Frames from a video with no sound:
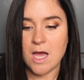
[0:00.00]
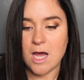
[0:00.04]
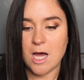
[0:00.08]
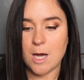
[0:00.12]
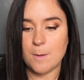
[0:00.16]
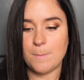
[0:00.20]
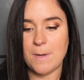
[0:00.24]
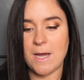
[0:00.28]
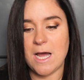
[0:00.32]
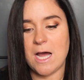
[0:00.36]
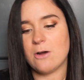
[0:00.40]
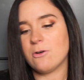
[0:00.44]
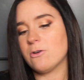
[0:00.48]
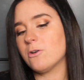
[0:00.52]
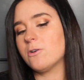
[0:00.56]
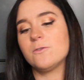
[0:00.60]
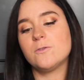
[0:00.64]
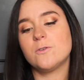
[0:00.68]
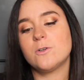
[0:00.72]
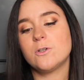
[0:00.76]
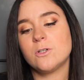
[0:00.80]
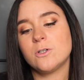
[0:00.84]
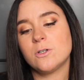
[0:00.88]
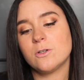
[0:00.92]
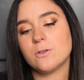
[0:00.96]
a
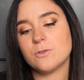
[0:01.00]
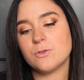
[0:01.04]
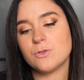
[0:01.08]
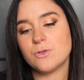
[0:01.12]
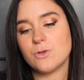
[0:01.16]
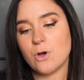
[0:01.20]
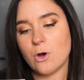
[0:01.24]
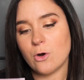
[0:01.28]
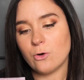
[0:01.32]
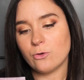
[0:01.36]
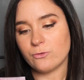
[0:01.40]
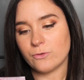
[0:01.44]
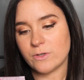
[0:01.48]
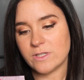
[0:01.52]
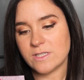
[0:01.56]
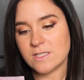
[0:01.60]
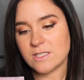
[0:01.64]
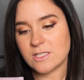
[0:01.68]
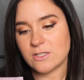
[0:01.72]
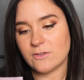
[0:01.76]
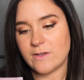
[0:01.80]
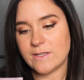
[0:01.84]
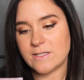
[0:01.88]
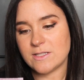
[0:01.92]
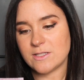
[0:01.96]
powerful no
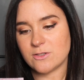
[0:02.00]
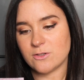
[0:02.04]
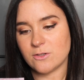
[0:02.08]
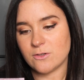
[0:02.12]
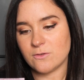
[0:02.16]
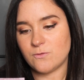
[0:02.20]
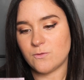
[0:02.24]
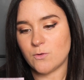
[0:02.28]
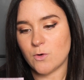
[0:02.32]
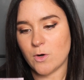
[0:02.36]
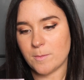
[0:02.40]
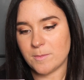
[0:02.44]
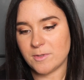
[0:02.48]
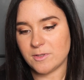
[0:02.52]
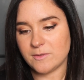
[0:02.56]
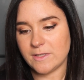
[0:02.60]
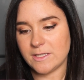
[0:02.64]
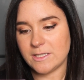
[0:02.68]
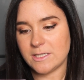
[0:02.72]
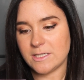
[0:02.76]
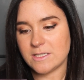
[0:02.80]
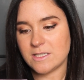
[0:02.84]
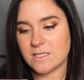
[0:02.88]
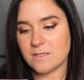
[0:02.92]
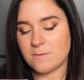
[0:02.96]
rinse cleanser
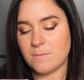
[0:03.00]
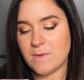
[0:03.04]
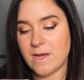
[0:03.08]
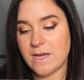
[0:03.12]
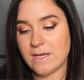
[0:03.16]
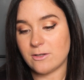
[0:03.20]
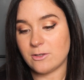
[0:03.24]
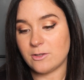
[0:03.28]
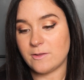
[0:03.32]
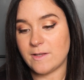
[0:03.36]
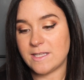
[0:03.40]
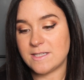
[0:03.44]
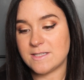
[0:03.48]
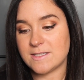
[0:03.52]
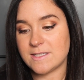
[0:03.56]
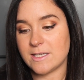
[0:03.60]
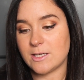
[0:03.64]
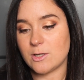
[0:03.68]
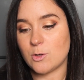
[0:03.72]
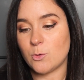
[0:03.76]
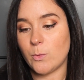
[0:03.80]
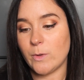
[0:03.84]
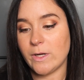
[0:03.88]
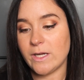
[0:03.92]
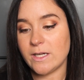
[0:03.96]
formulated to make
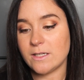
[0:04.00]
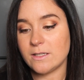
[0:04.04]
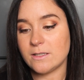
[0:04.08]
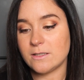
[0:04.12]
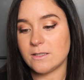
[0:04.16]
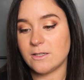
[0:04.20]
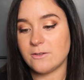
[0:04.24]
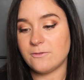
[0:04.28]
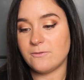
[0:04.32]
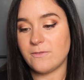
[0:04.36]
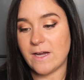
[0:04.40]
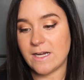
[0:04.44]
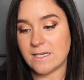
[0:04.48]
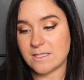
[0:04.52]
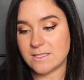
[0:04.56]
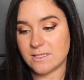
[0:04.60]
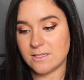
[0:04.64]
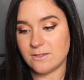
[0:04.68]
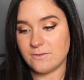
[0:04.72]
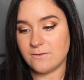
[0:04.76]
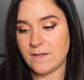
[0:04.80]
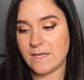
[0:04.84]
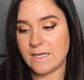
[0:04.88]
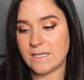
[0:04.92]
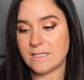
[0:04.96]
cleansing quick,
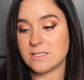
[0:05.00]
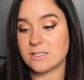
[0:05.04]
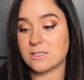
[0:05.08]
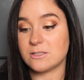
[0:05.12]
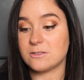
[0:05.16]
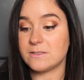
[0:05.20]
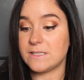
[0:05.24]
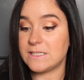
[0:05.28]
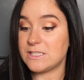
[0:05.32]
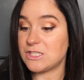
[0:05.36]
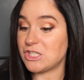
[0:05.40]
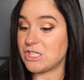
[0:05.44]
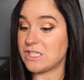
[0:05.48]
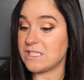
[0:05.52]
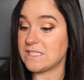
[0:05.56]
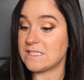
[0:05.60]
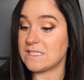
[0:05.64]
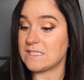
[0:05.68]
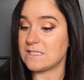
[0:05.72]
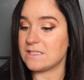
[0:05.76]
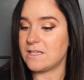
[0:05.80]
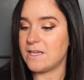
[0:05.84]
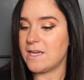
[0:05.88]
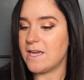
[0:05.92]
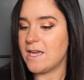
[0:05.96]
effective, and
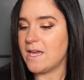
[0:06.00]
delicious.